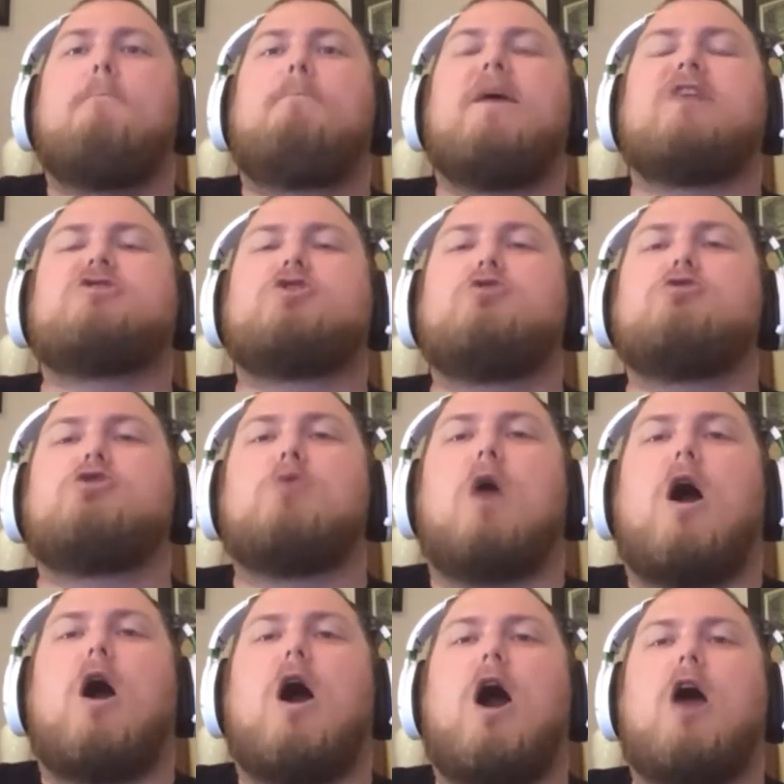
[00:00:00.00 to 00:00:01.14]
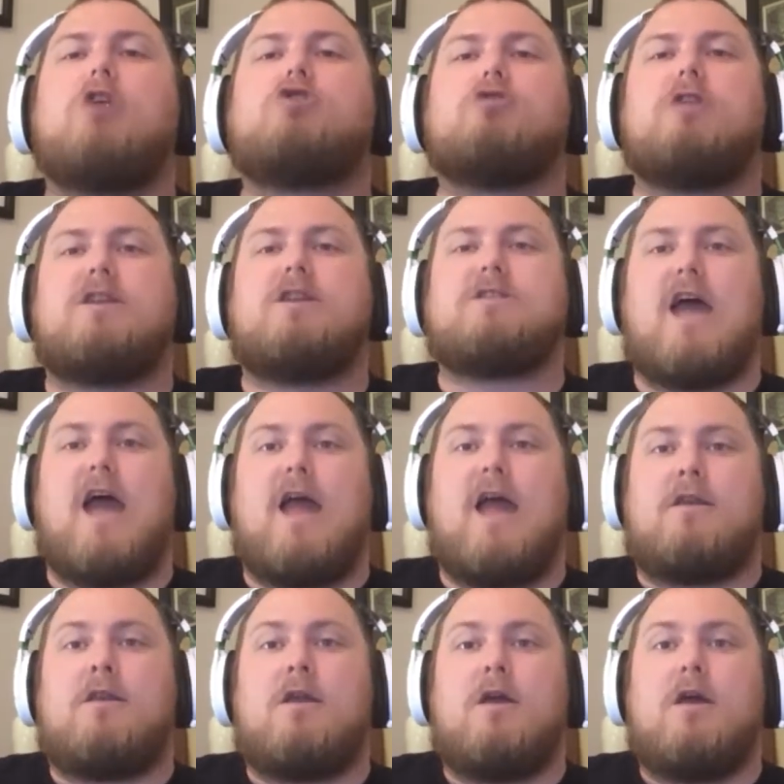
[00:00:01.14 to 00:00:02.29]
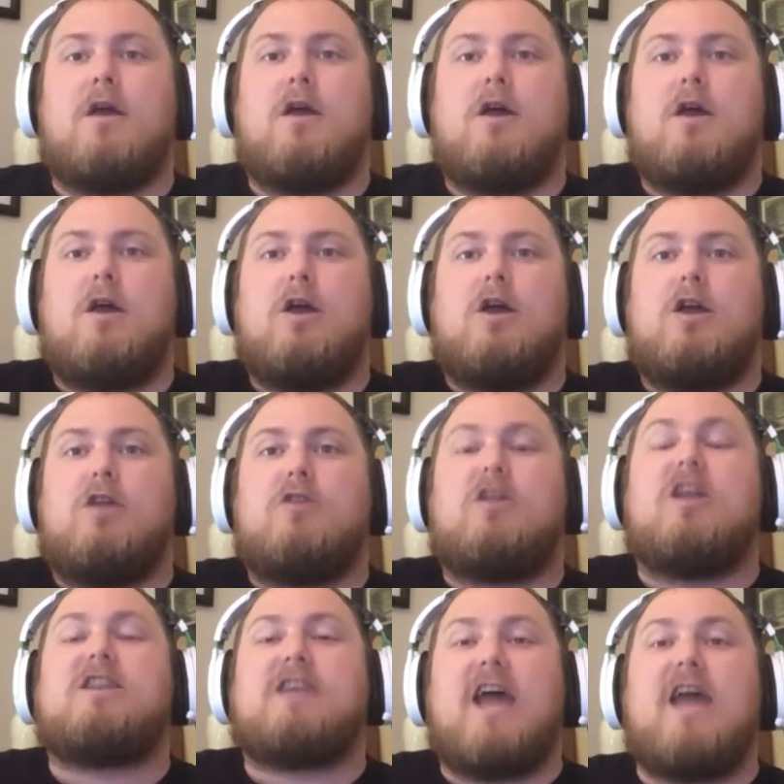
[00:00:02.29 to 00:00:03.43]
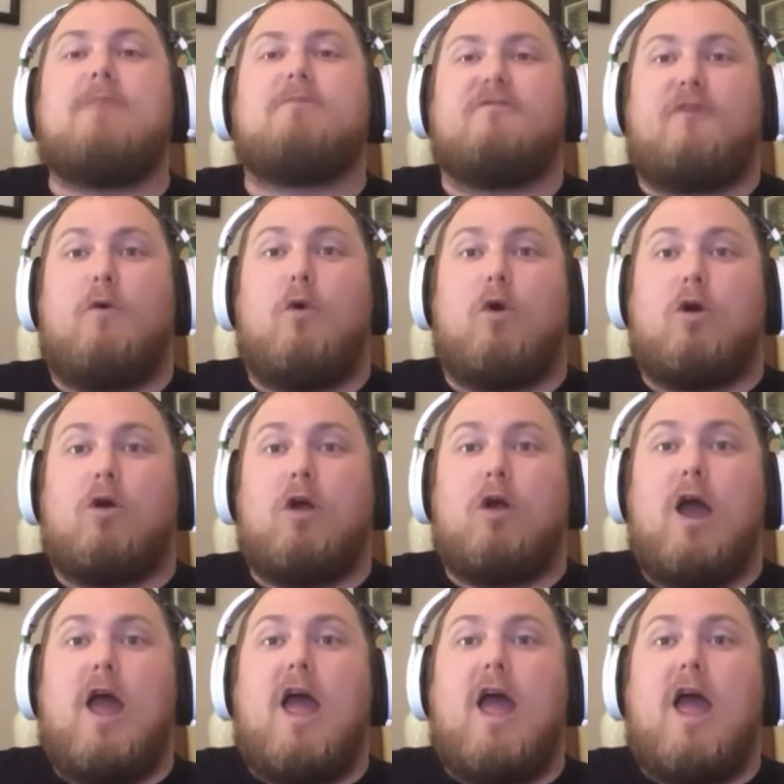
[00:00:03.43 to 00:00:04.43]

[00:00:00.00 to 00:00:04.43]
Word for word: Bitch, you threw one hundred ten the day before.